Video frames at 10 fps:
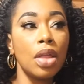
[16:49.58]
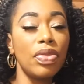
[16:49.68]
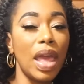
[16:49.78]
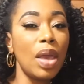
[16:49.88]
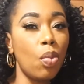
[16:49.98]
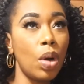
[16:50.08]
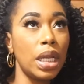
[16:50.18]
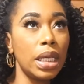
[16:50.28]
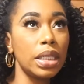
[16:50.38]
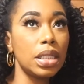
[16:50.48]
They
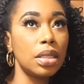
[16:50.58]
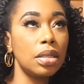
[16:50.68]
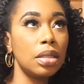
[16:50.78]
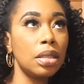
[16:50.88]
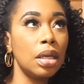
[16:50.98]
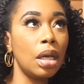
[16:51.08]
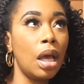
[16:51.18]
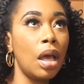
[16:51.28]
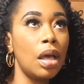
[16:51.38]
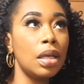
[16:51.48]
wanted
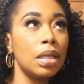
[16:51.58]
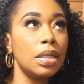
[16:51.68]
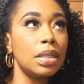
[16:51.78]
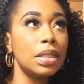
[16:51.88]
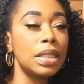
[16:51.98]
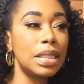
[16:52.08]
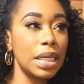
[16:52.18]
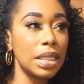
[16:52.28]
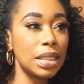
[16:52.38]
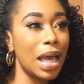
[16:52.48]

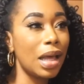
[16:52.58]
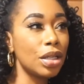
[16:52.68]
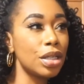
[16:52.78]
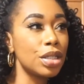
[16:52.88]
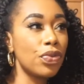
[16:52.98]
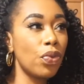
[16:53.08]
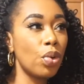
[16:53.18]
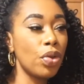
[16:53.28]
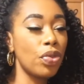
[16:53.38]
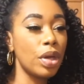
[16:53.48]
six dollars
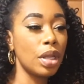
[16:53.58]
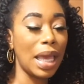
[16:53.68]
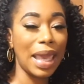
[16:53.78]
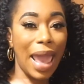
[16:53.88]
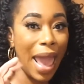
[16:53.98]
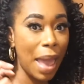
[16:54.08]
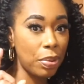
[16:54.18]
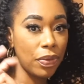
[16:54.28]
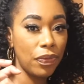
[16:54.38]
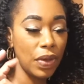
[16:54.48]
for the like app
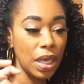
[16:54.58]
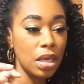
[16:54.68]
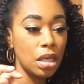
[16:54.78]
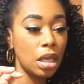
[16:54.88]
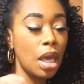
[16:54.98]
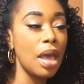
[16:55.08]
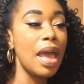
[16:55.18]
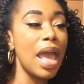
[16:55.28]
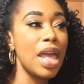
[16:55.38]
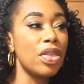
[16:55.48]
fee,
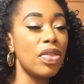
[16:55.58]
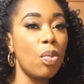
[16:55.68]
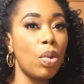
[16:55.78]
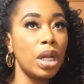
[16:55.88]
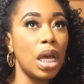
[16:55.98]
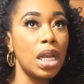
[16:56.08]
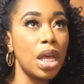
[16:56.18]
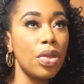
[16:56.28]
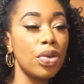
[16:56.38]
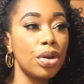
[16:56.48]
and then they wanted
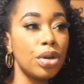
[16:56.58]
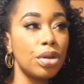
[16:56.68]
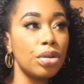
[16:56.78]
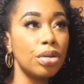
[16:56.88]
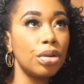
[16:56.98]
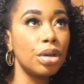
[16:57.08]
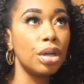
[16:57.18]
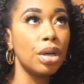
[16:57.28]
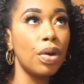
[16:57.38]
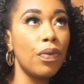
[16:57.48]
another
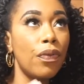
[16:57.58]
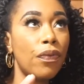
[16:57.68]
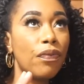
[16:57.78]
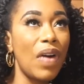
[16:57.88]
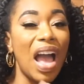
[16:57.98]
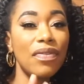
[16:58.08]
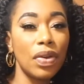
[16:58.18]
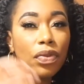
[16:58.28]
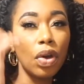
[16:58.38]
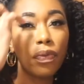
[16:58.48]

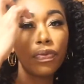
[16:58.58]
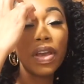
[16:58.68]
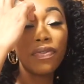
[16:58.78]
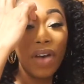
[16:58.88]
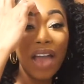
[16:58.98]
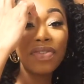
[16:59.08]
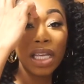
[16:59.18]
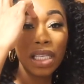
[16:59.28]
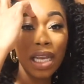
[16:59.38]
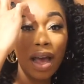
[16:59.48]
five, no, yeah, five
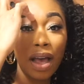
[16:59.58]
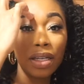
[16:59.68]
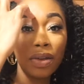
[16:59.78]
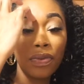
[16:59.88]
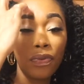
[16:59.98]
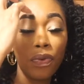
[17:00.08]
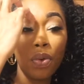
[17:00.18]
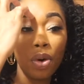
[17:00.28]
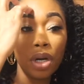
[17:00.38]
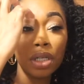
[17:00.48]
ninety-nine
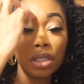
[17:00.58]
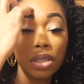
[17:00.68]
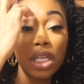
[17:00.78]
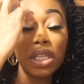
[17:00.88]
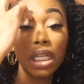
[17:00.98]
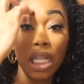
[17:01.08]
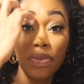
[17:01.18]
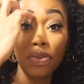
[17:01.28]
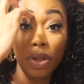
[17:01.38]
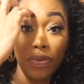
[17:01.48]
for the
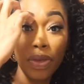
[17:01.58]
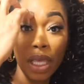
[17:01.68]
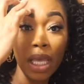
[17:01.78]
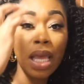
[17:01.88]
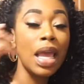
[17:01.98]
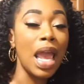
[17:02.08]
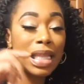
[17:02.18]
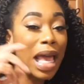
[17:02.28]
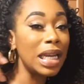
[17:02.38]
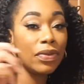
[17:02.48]
delivery fee,
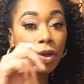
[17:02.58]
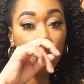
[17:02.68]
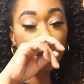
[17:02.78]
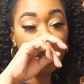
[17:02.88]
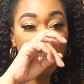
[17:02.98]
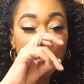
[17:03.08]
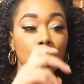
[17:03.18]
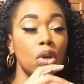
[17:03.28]
and that didn't include the tip.